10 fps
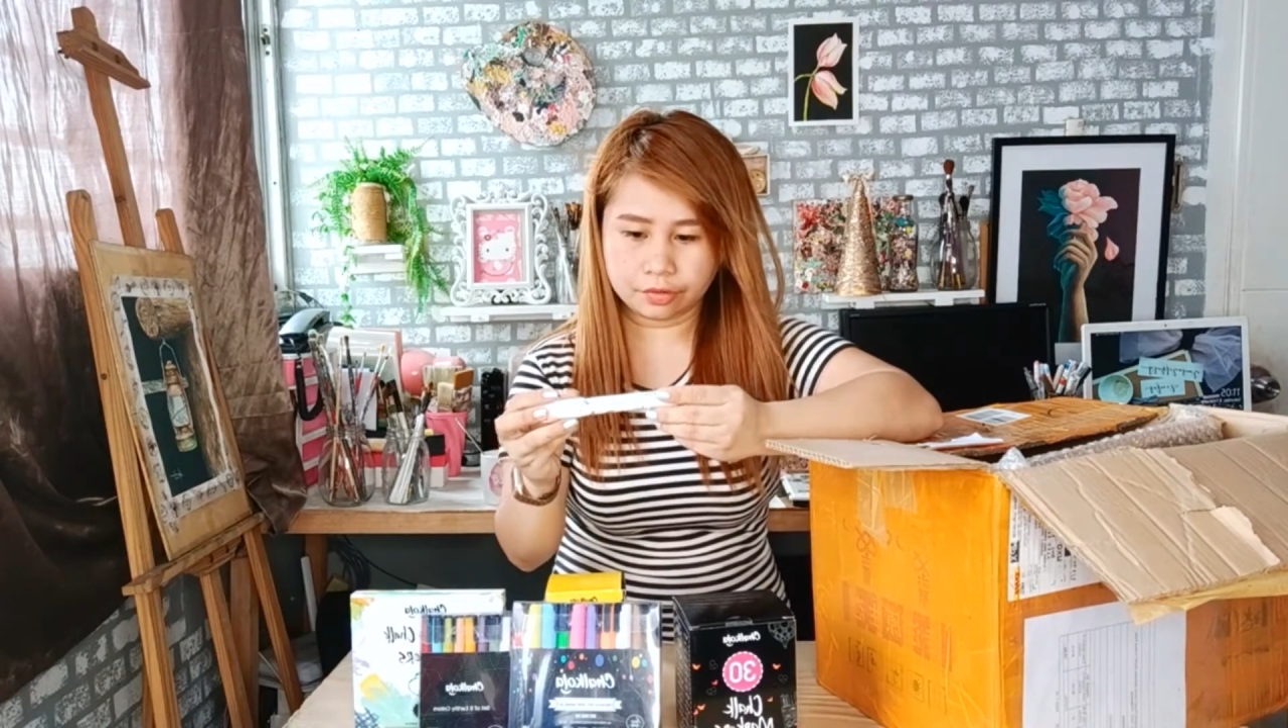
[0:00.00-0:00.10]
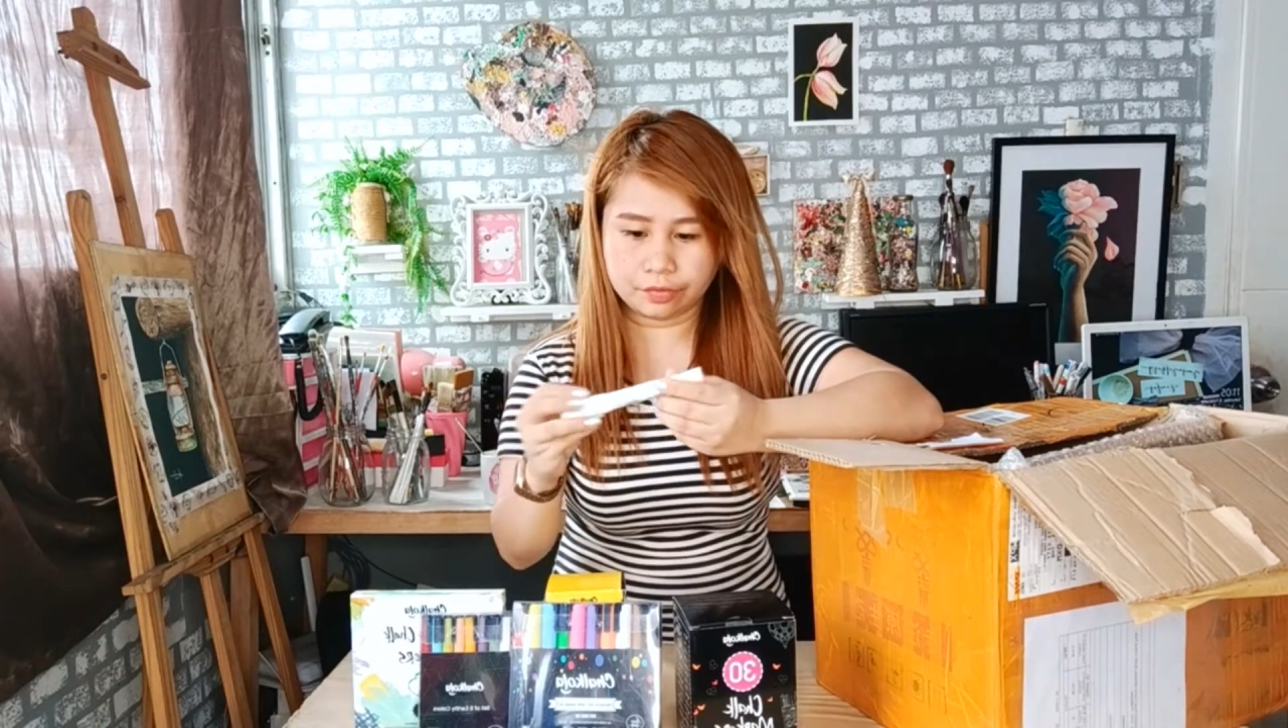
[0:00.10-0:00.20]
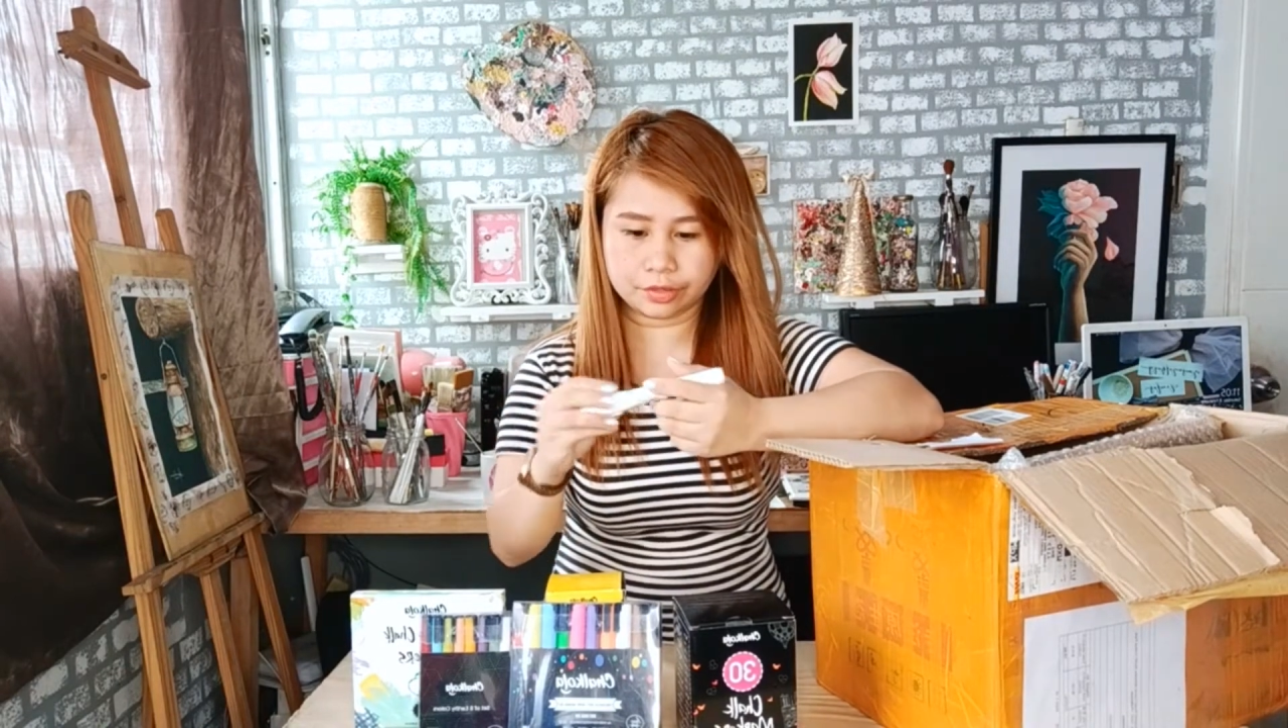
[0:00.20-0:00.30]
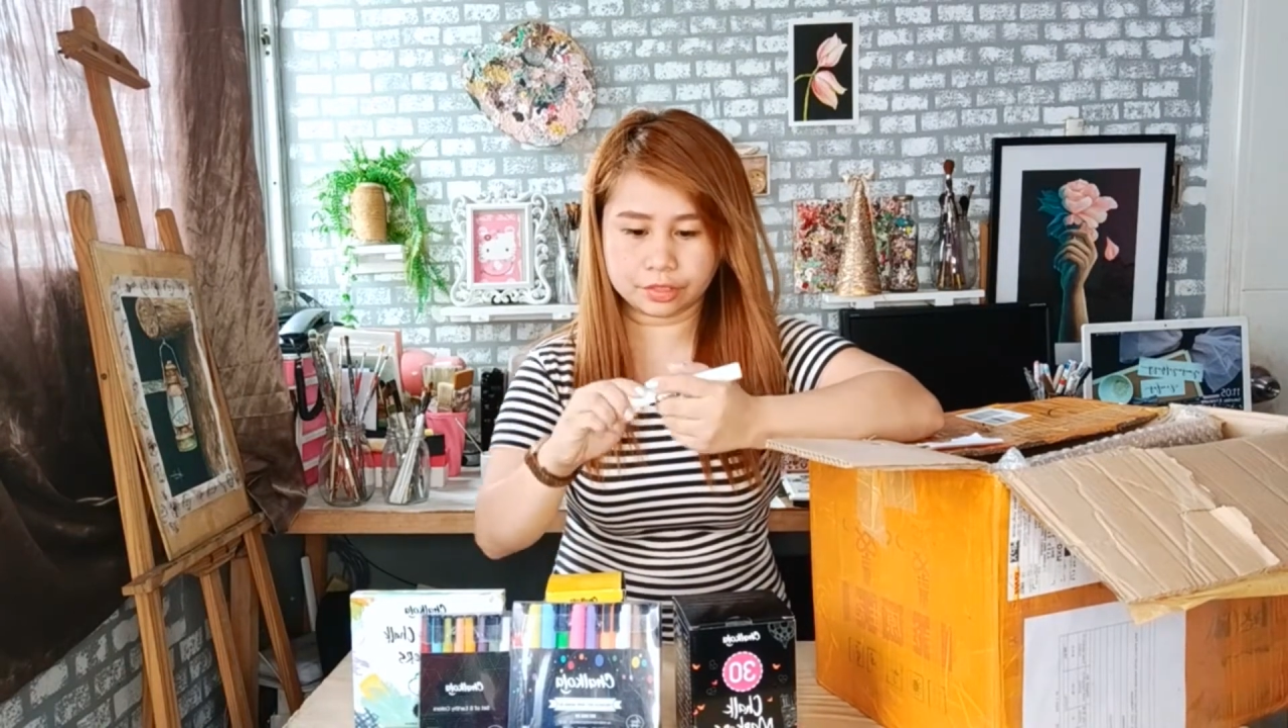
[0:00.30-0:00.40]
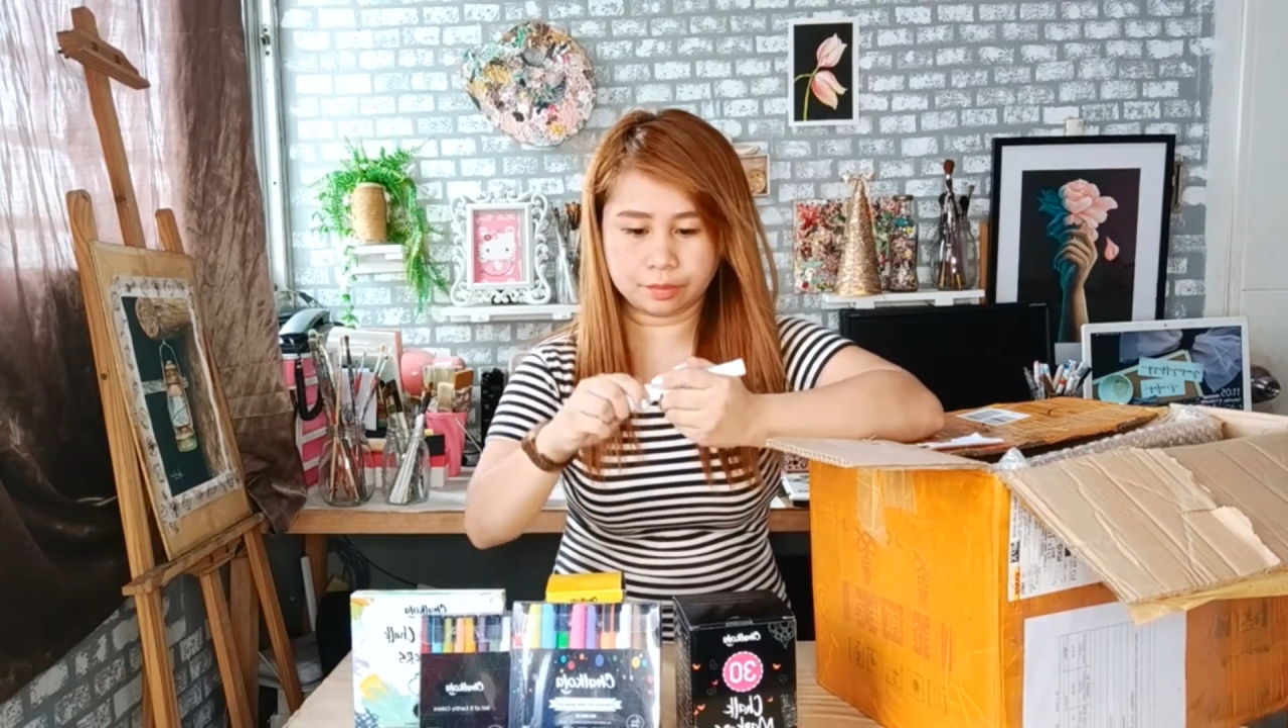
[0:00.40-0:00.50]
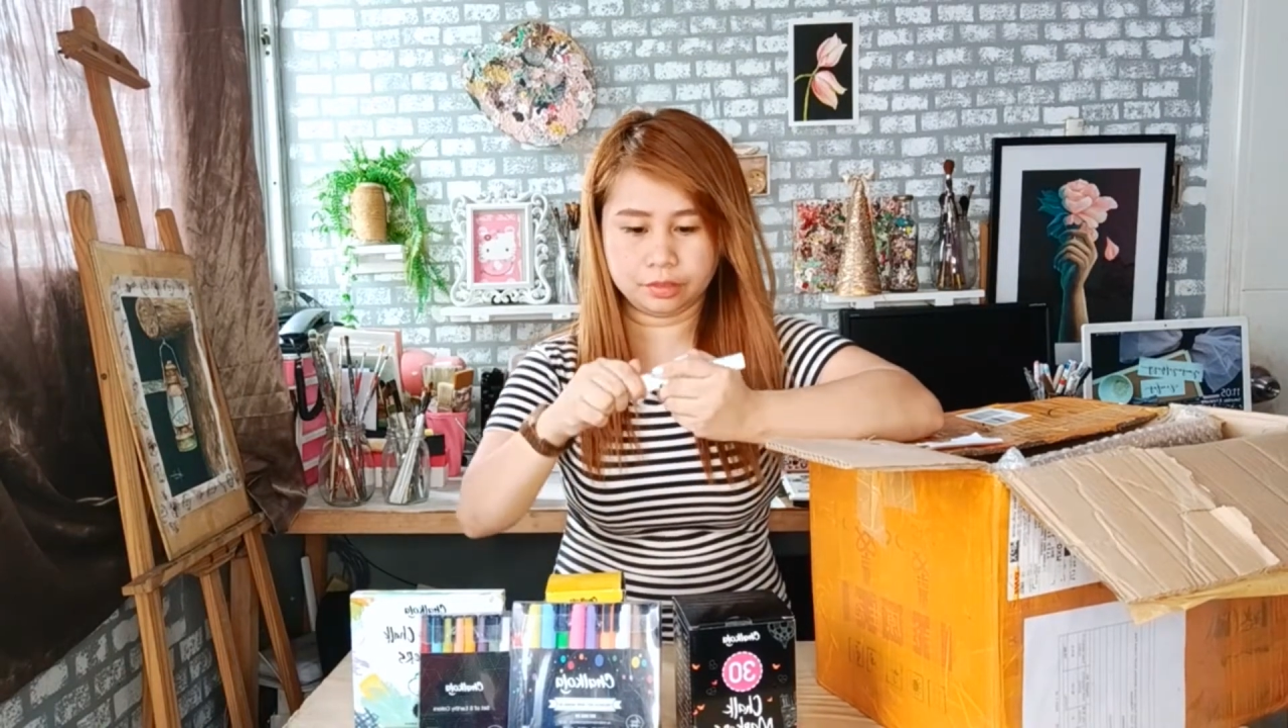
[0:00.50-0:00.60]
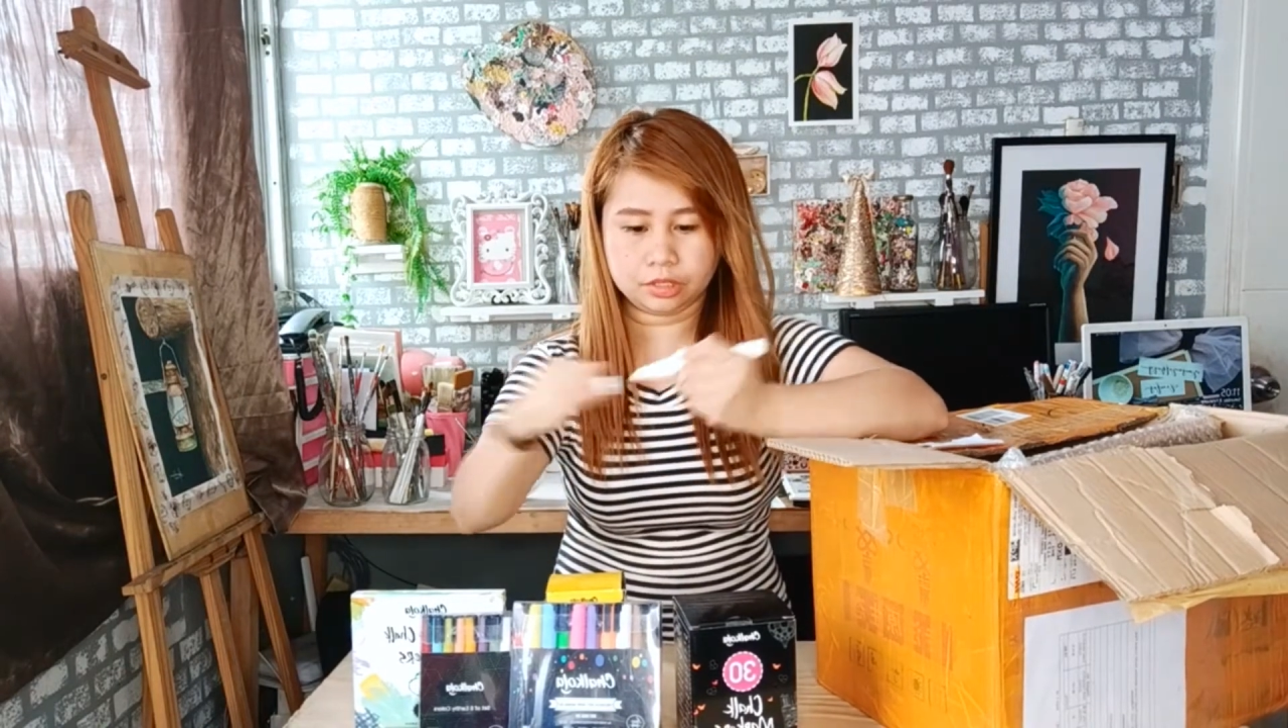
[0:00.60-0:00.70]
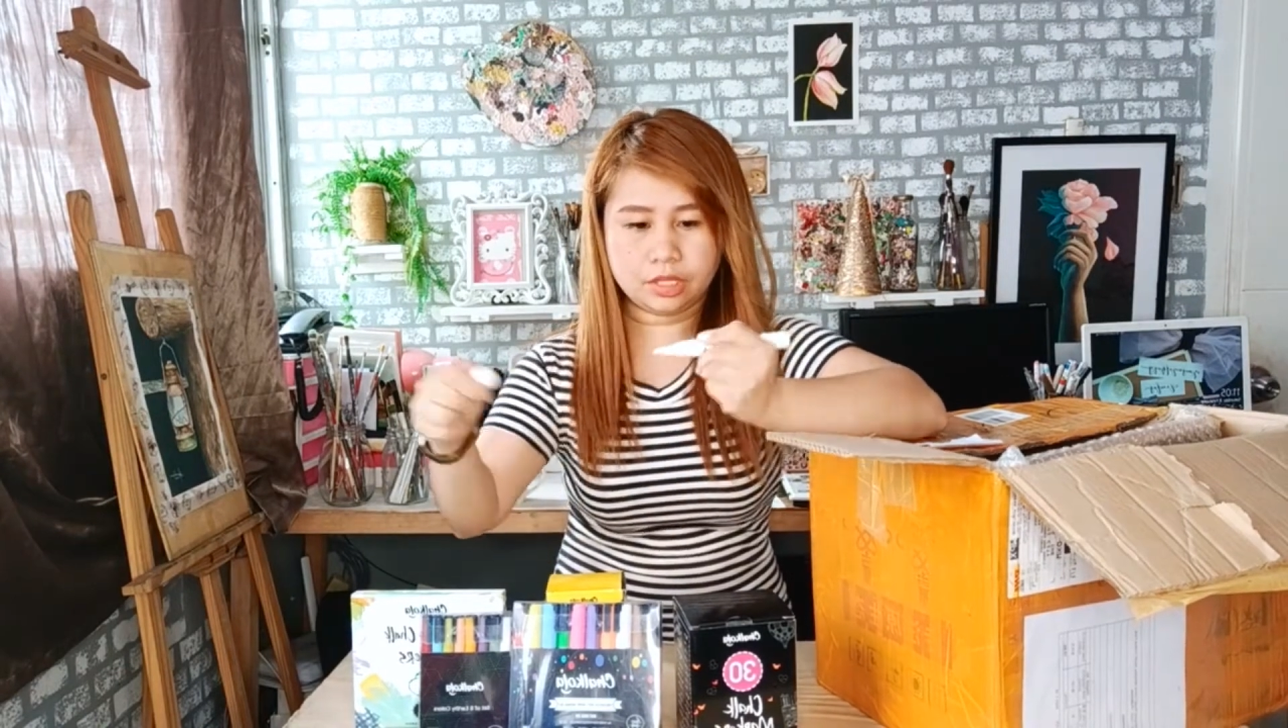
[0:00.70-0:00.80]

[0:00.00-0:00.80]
reversible